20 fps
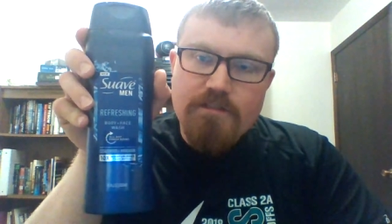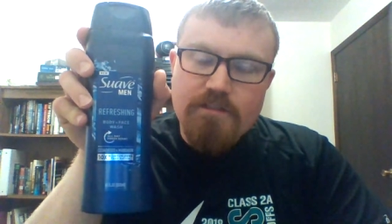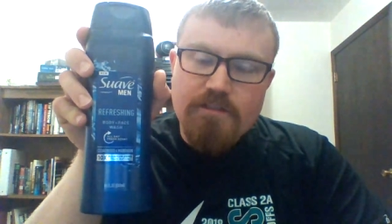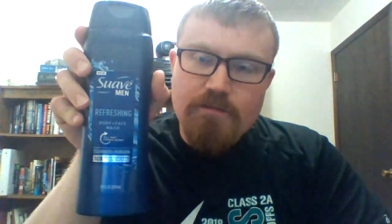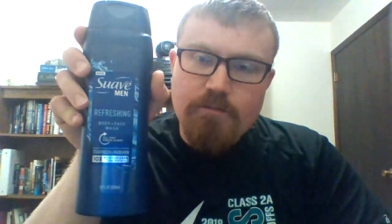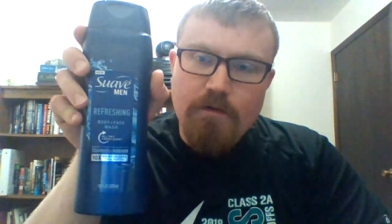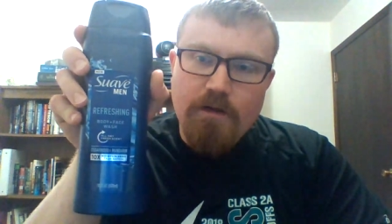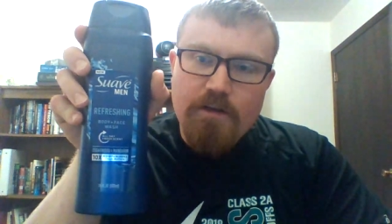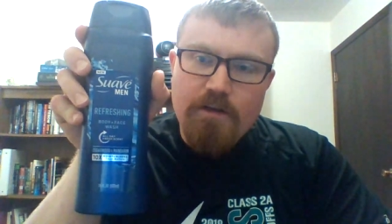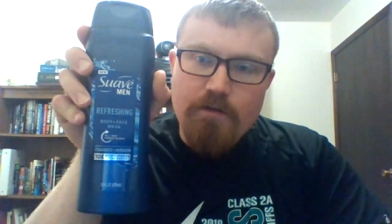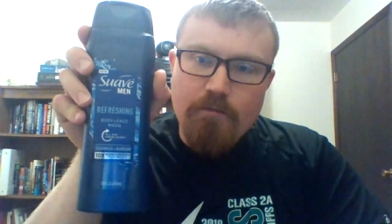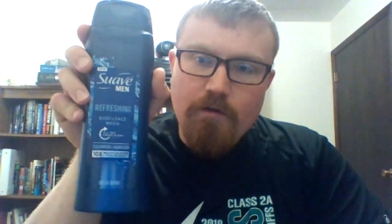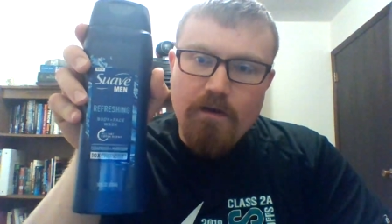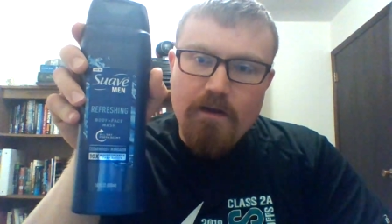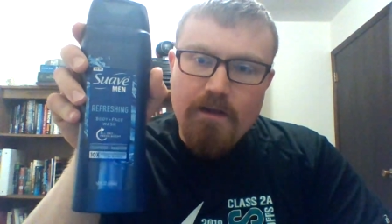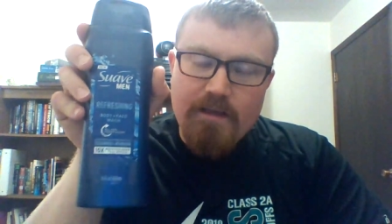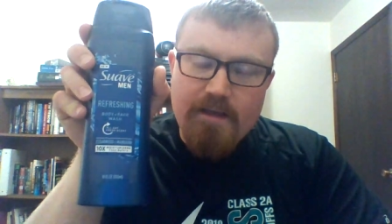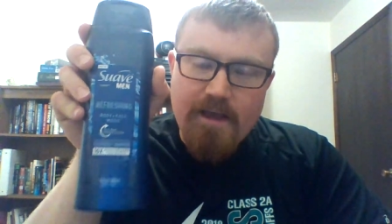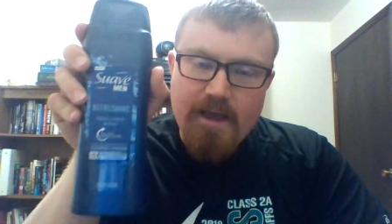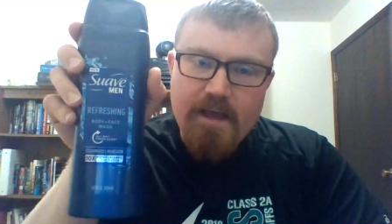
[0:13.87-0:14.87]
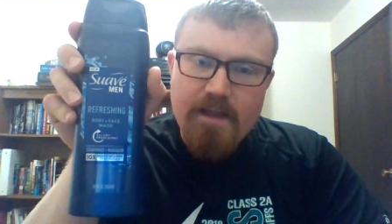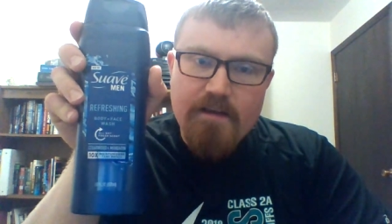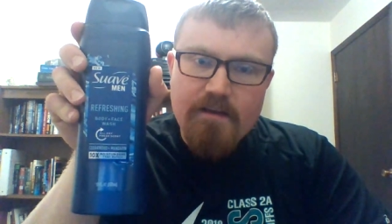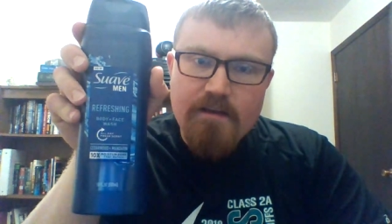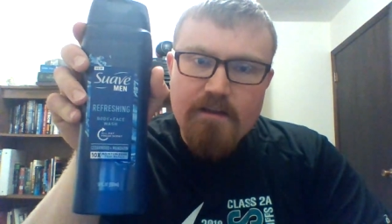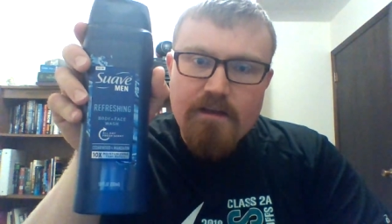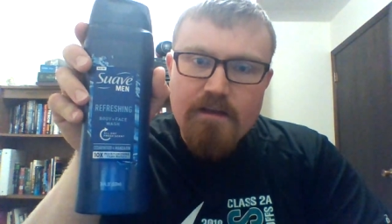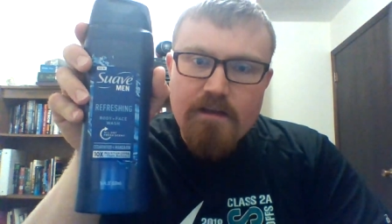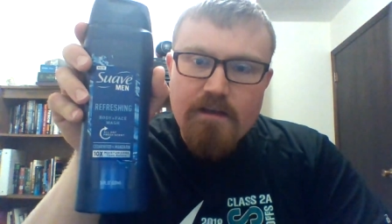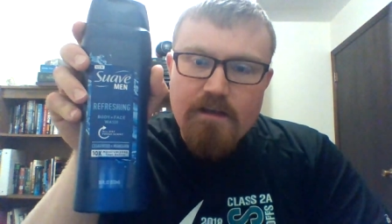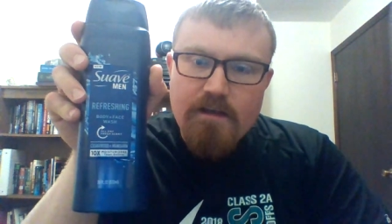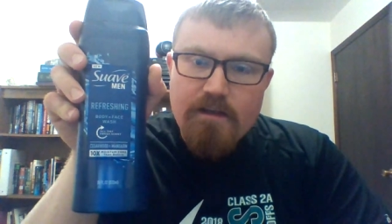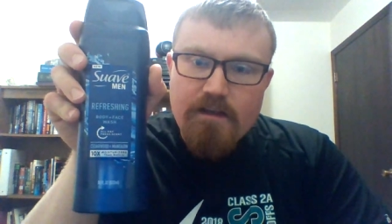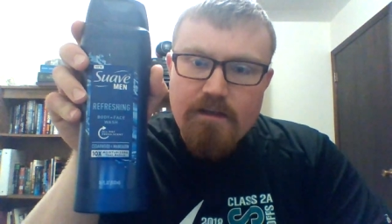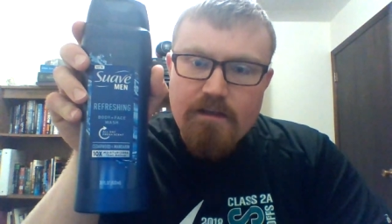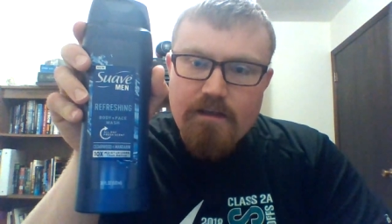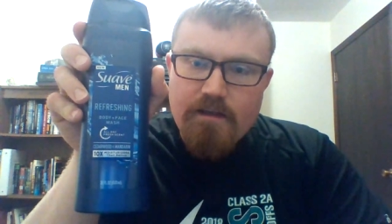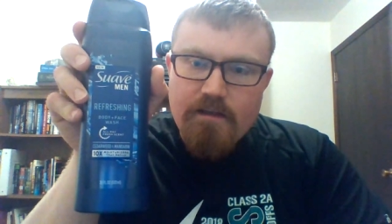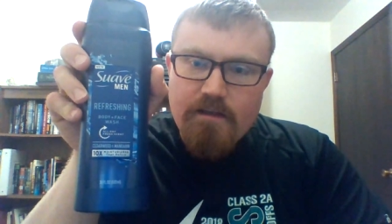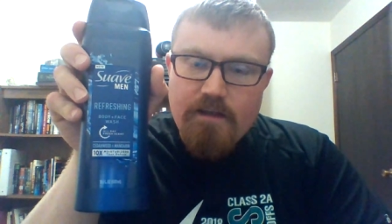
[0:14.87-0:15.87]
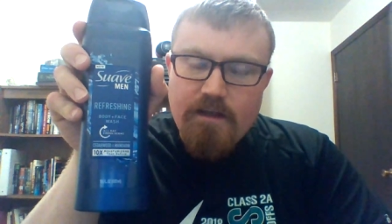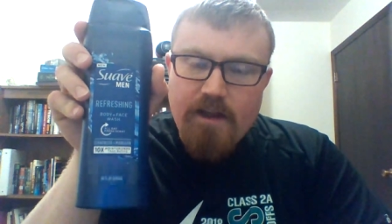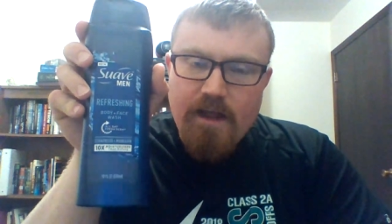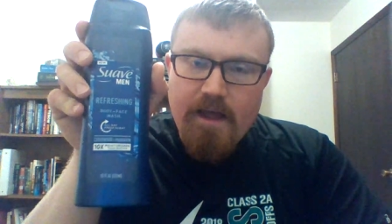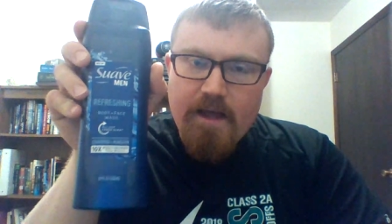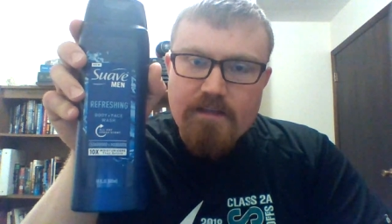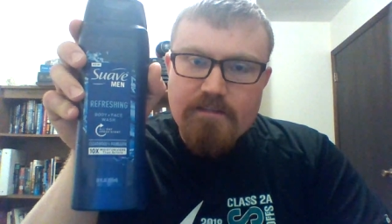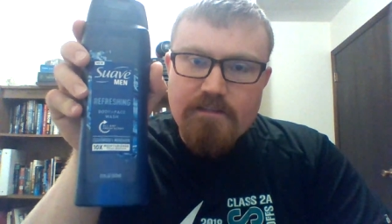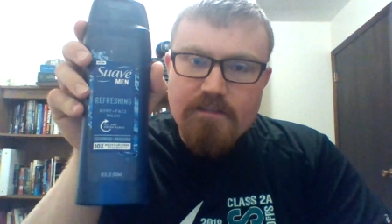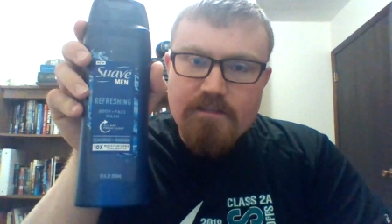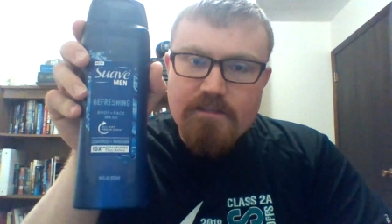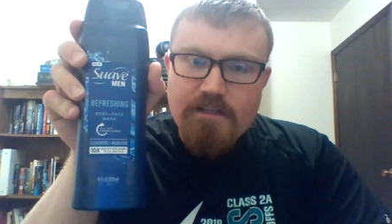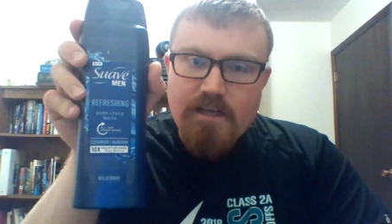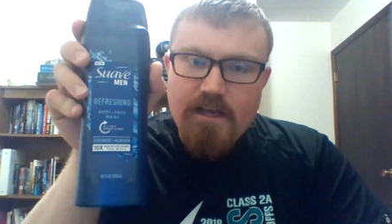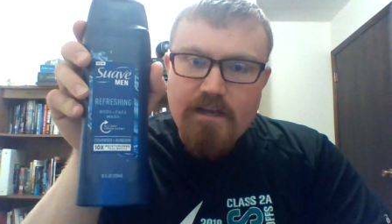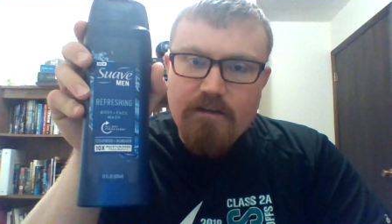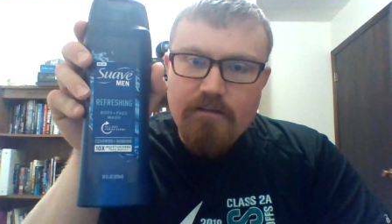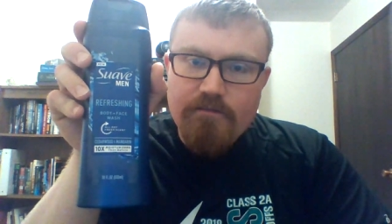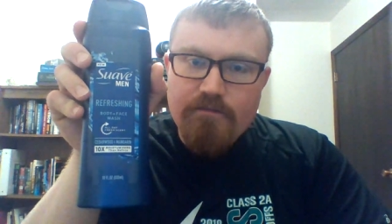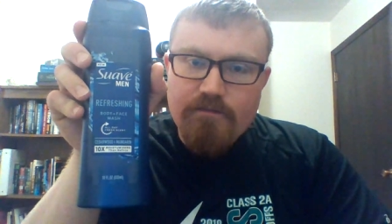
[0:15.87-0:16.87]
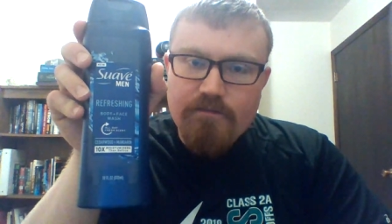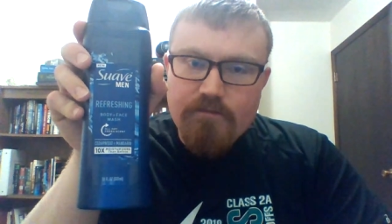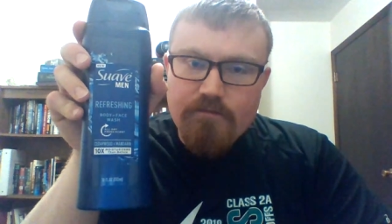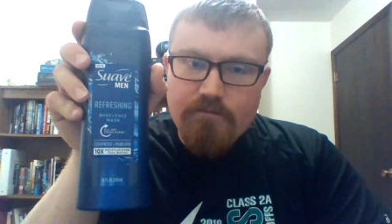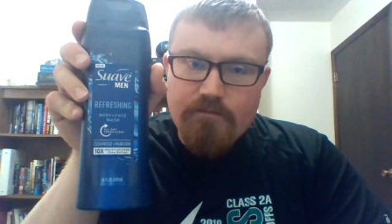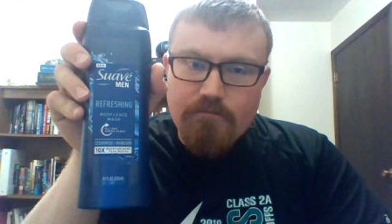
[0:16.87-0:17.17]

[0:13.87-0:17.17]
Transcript: This is one you want to get. It has the scent of,